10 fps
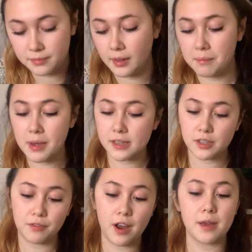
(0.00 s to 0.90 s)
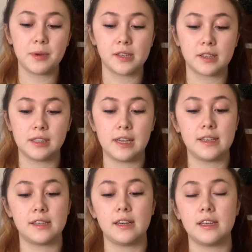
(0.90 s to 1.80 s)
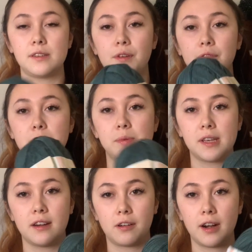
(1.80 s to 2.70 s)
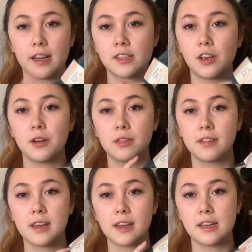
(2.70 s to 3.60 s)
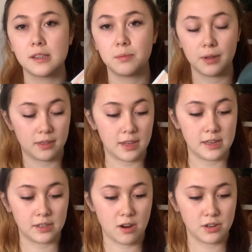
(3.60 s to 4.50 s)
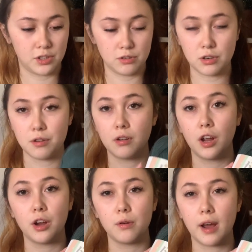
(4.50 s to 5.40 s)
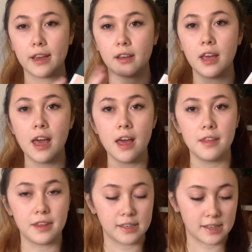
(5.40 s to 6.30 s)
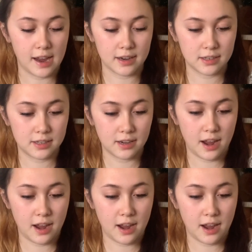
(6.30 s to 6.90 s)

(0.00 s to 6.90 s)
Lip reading: mixed fibres, contains at least 50% acrylic. So the thing is with these yarns, you don't know like the exact